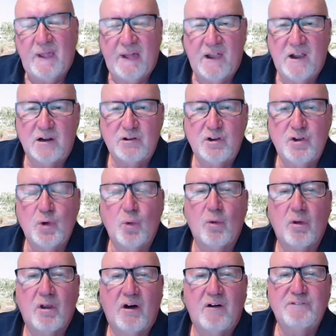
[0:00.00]
you'll
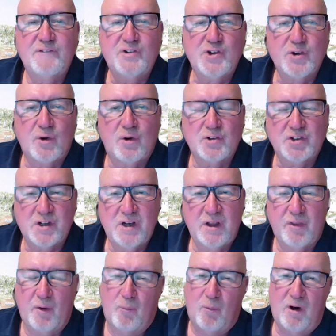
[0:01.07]
love Georgia,
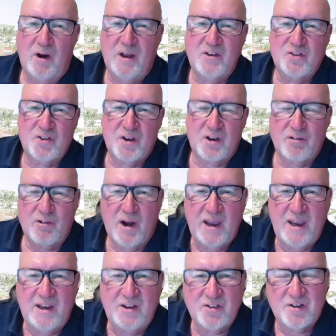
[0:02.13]
the wines are
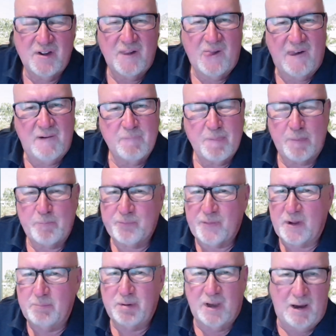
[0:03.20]
great,
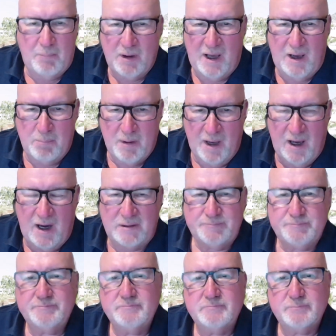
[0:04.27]
blah, blah, blah.
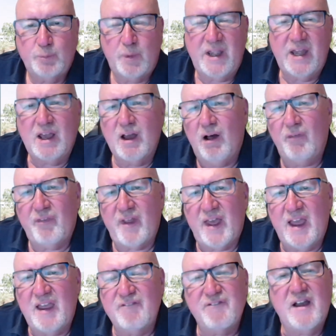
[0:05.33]
When he got there,
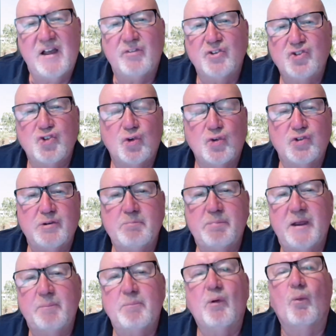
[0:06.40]
he found the Georgian
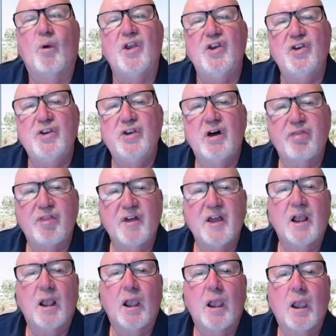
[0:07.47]
people were nothing
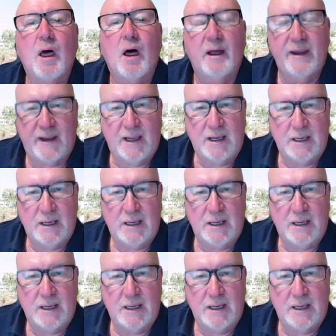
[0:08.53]
like